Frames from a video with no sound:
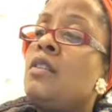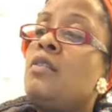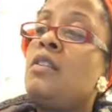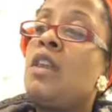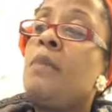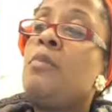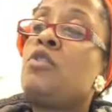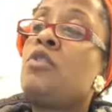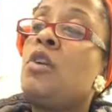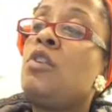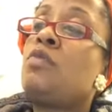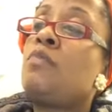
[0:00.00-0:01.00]
The neighbors
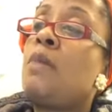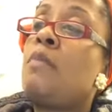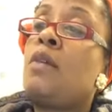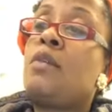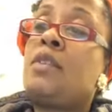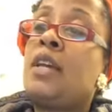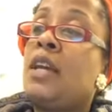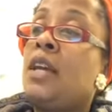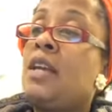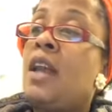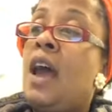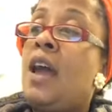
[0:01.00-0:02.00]
nursed my mother day
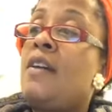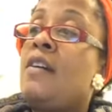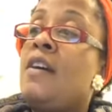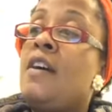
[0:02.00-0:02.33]
and night,